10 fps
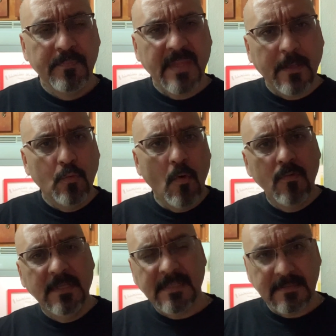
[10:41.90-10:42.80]
like you
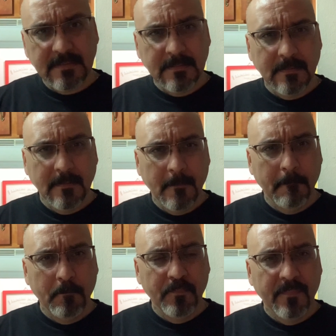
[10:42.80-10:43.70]
own this.
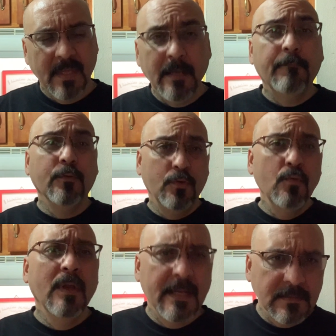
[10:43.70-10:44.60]
And if you do,
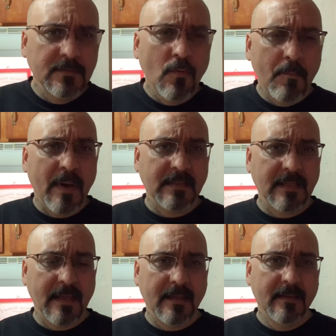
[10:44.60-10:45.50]
let us know about
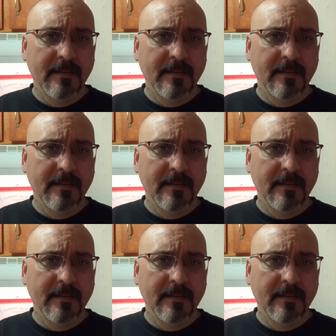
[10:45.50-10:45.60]
that.